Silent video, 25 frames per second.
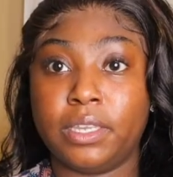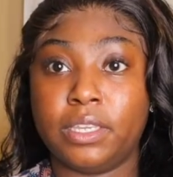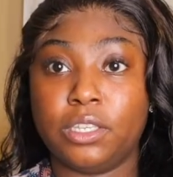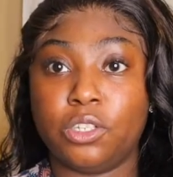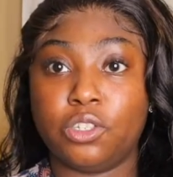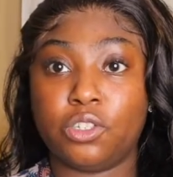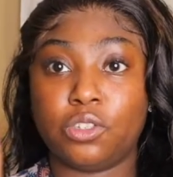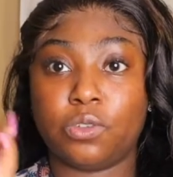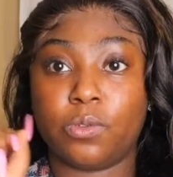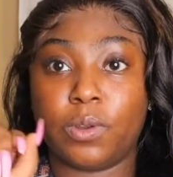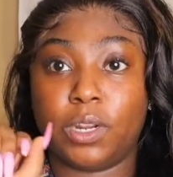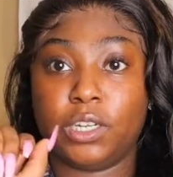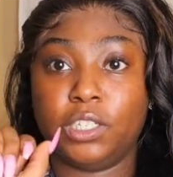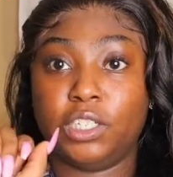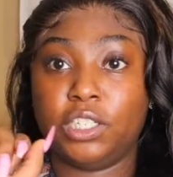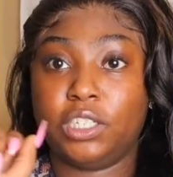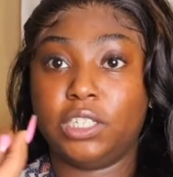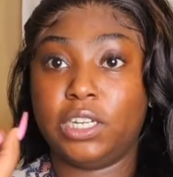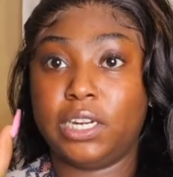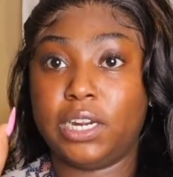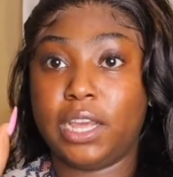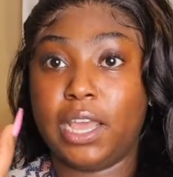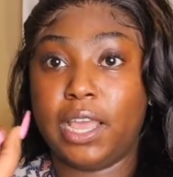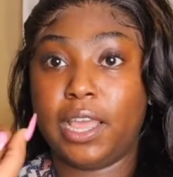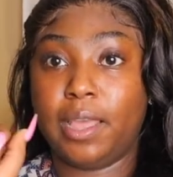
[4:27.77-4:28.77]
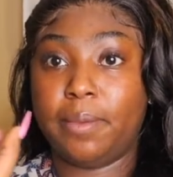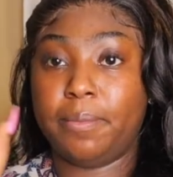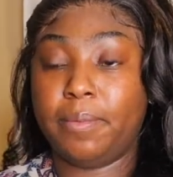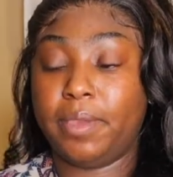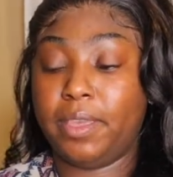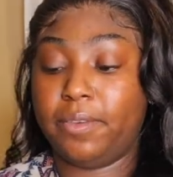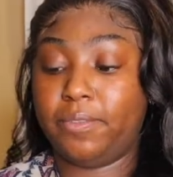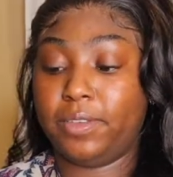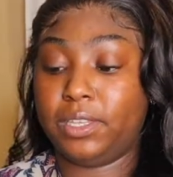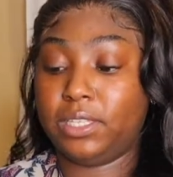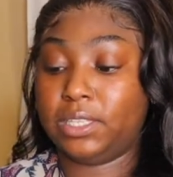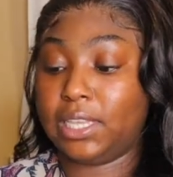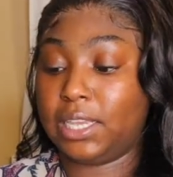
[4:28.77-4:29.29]
scrunched it up,
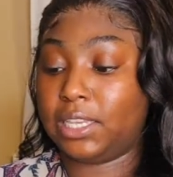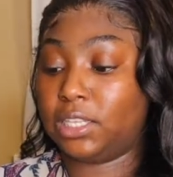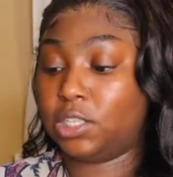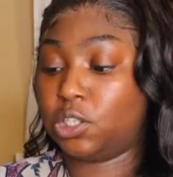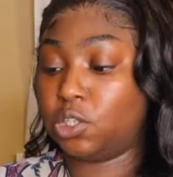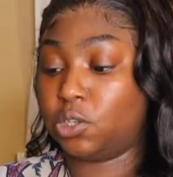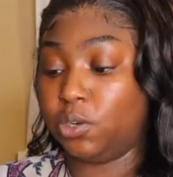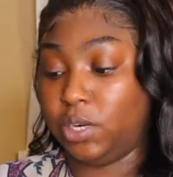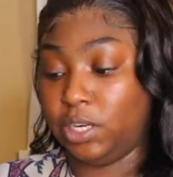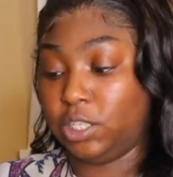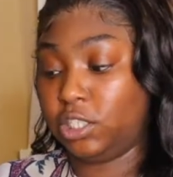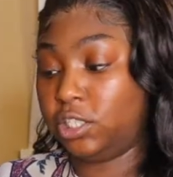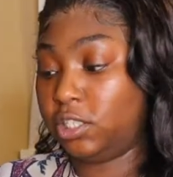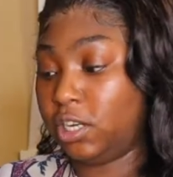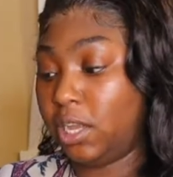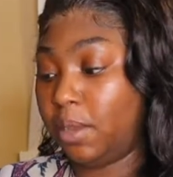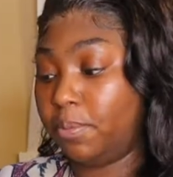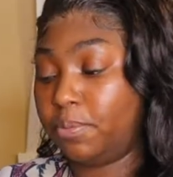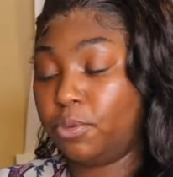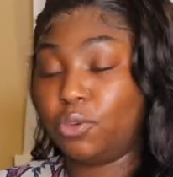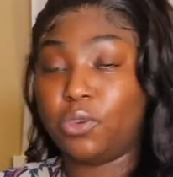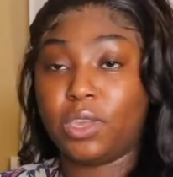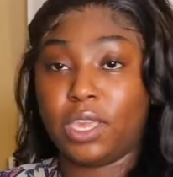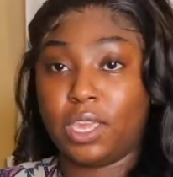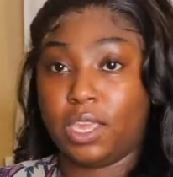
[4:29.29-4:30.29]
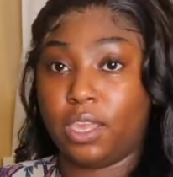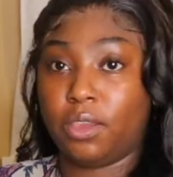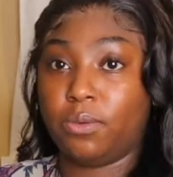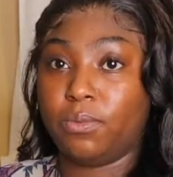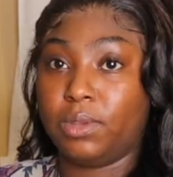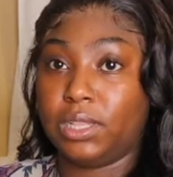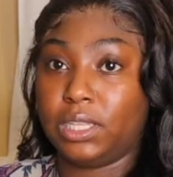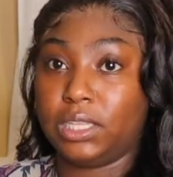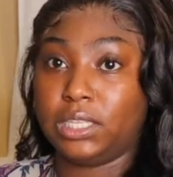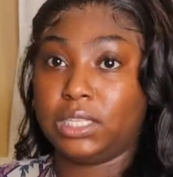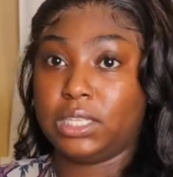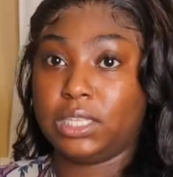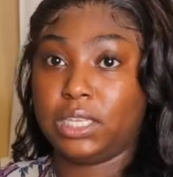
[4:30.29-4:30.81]
if it's like scrunched up, you can't
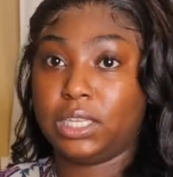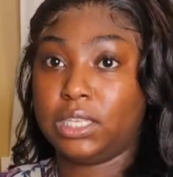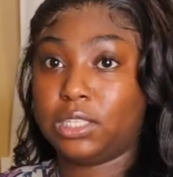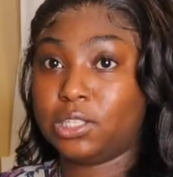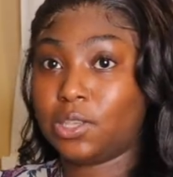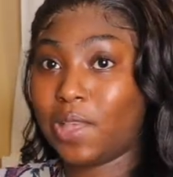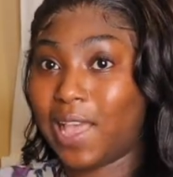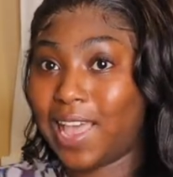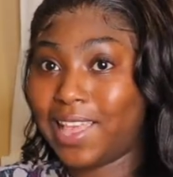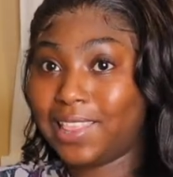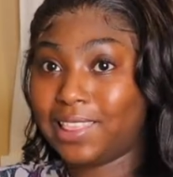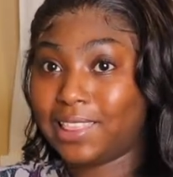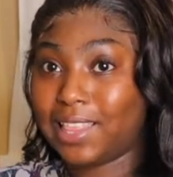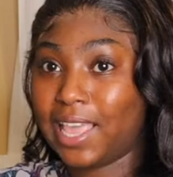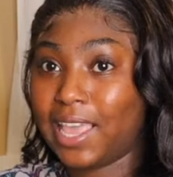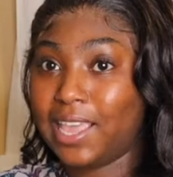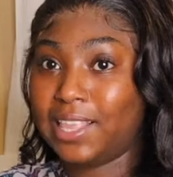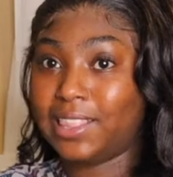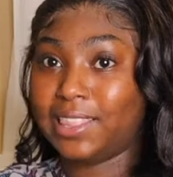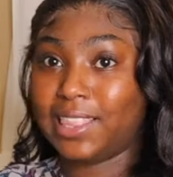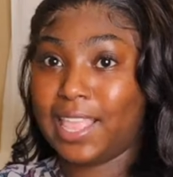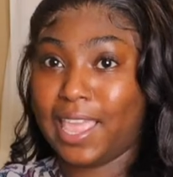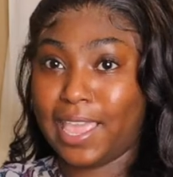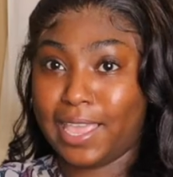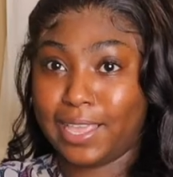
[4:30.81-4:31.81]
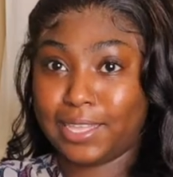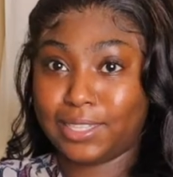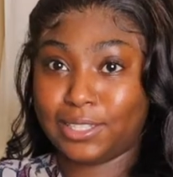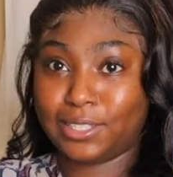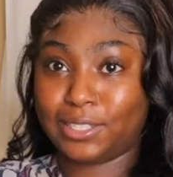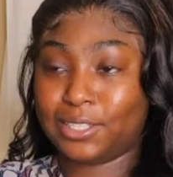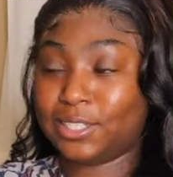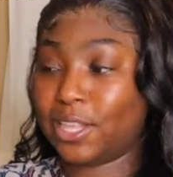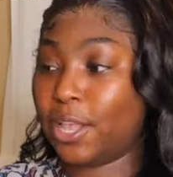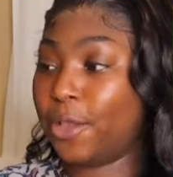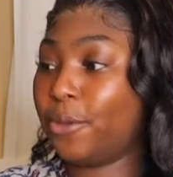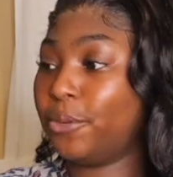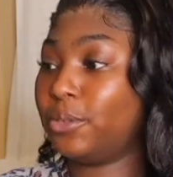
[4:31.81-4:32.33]
really see it. So I like that. It's
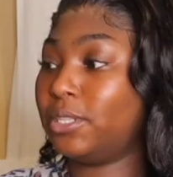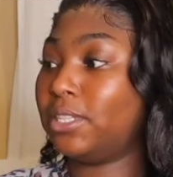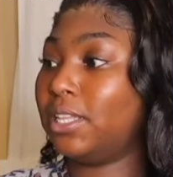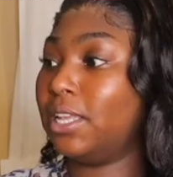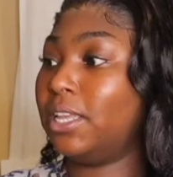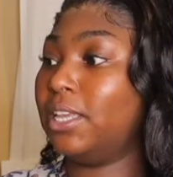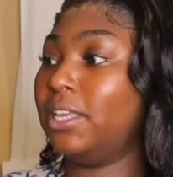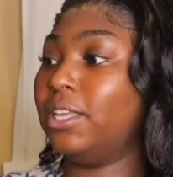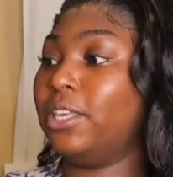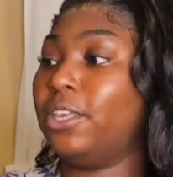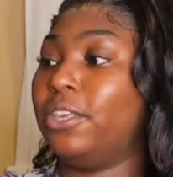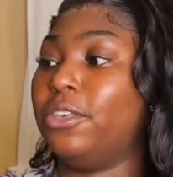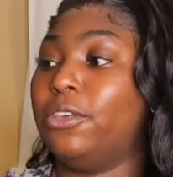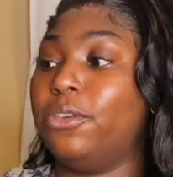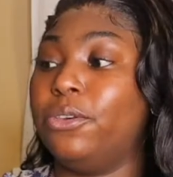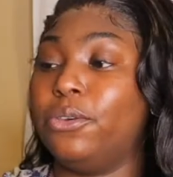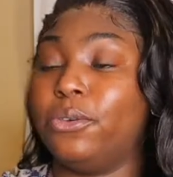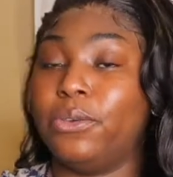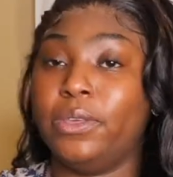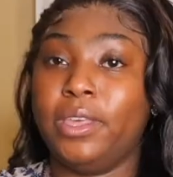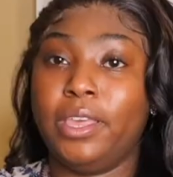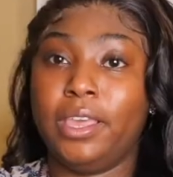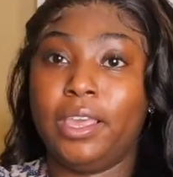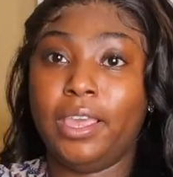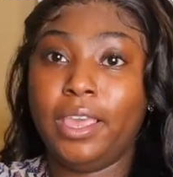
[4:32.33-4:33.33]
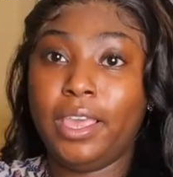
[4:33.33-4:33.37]
so stinking cute.